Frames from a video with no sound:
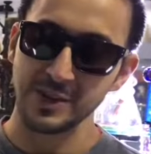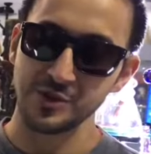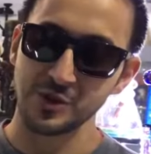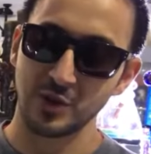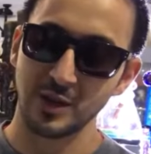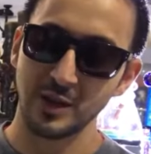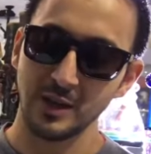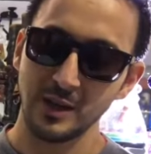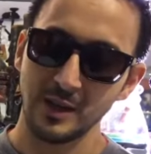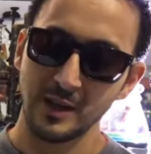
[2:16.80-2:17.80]
sure
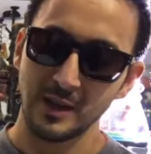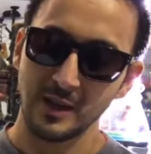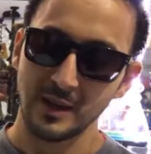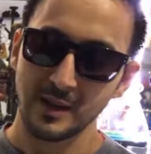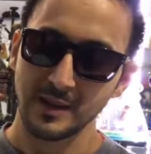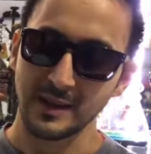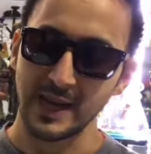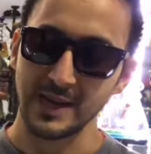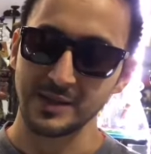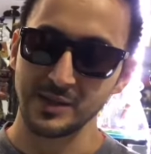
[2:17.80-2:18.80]

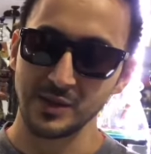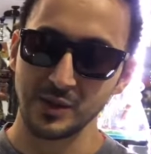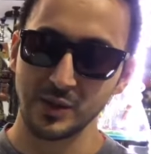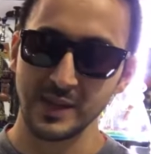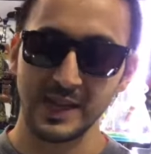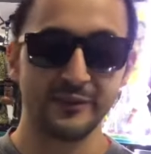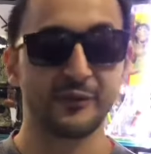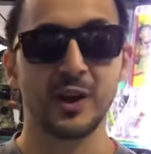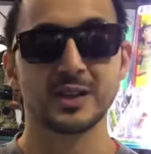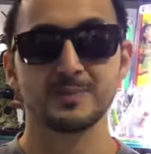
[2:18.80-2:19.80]
that you don't get a
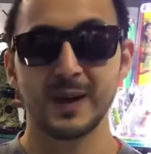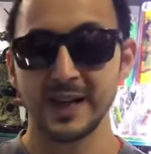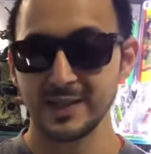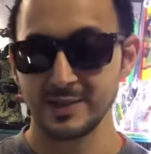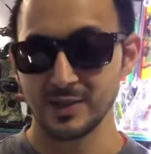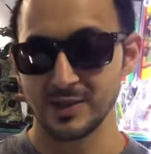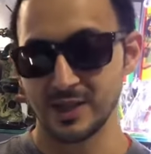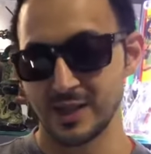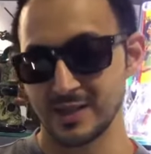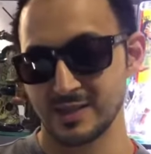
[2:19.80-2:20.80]
frostbite, so
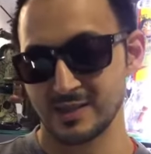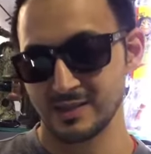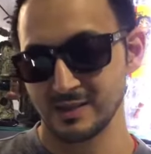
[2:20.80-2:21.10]
just